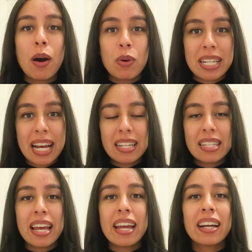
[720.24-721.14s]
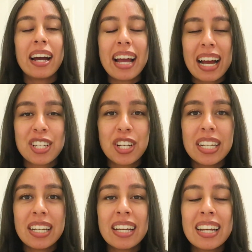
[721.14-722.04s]
I was editing, I
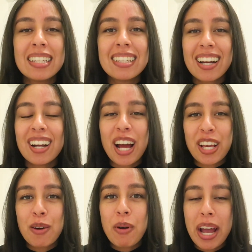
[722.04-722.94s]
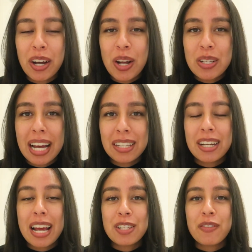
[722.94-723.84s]
actually didn't like the way I closed out
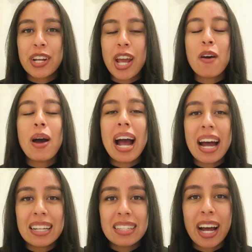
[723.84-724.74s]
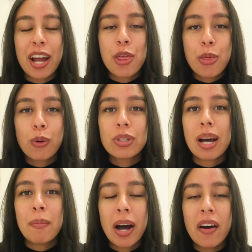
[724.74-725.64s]
today's video, and I thought
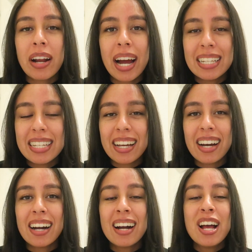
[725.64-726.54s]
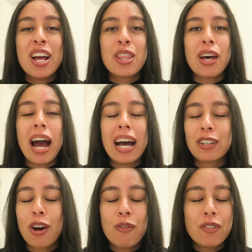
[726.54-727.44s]
about an idea that I had
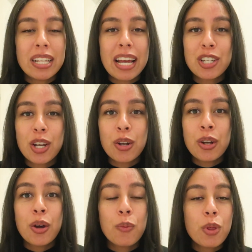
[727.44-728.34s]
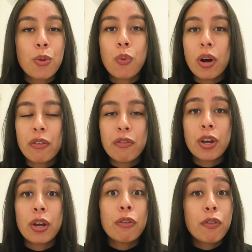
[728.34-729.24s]
a conversation with one of
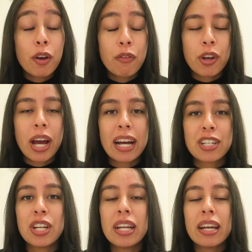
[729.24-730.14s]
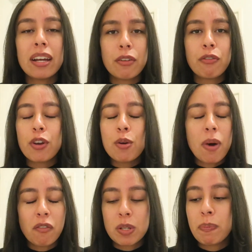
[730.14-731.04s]
you, a few of you actually, a few
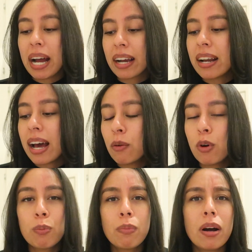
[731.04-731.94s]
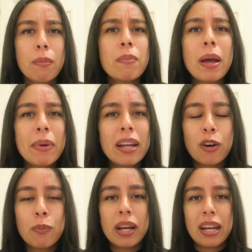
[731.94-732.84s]
months back now, or maybe a
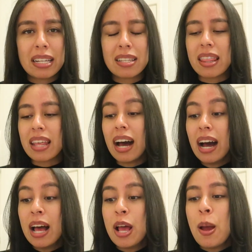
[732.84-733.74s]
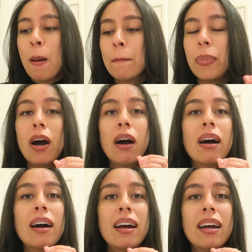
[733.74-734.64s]
little bit less than that. But
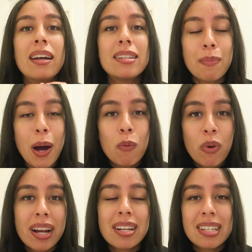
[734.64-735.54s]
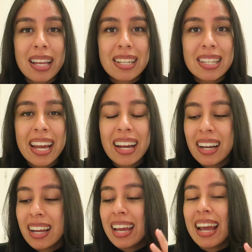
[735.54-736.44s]
it's about wickless
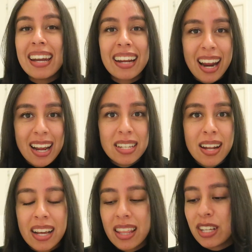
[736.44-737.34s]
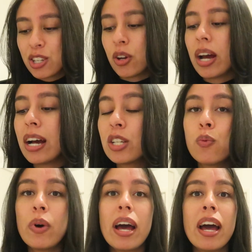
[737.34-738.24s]
testing in a case like this, you guys,
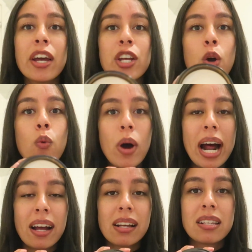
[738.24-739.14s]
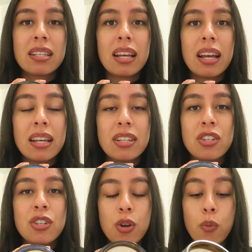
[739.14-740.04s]
where your candle
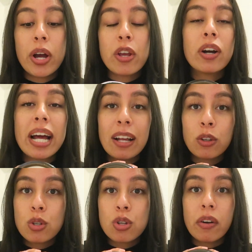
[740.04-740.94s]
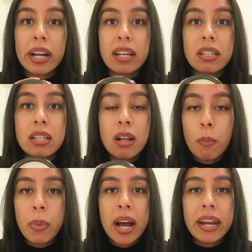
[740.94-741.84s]
is
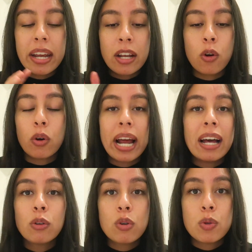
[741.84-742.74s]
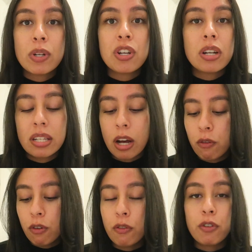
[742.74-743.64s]
not burning, your candle switching
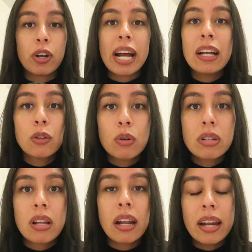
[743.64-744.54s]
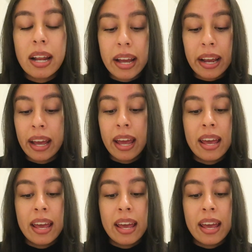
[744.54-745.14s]
itself off, your candle's tunneling,